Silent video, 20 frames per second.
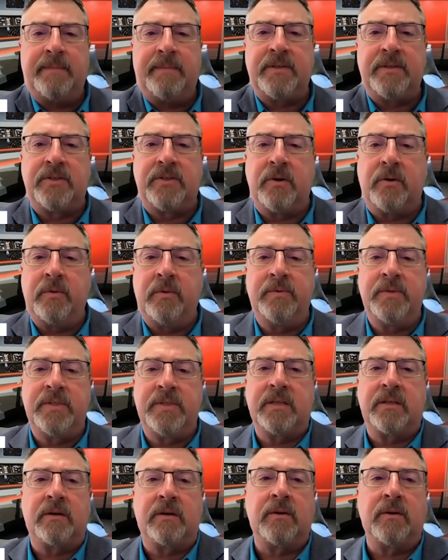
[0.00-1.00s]
of zones
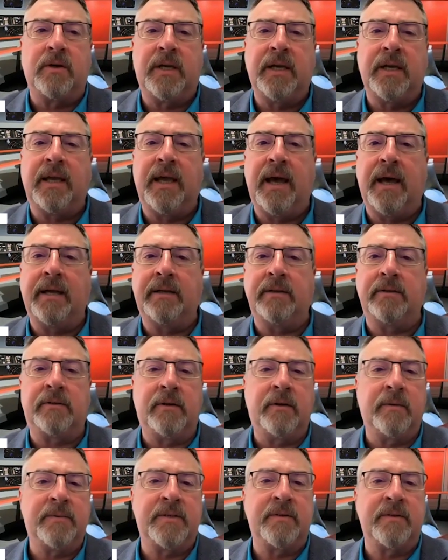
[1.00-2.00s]
that they're looking at in
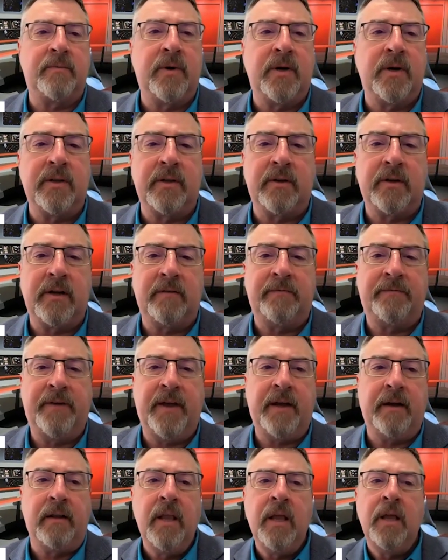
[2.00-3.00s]
terms of where they're going to
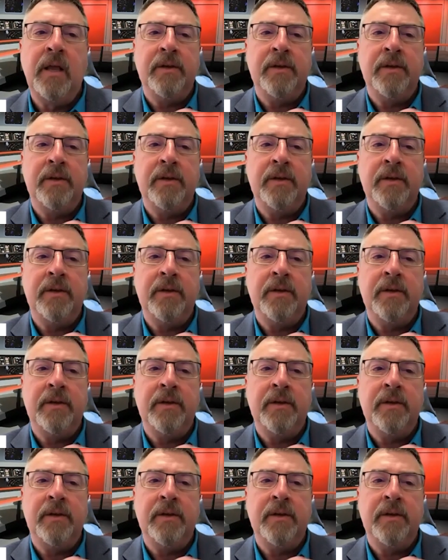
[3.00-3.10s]
fail.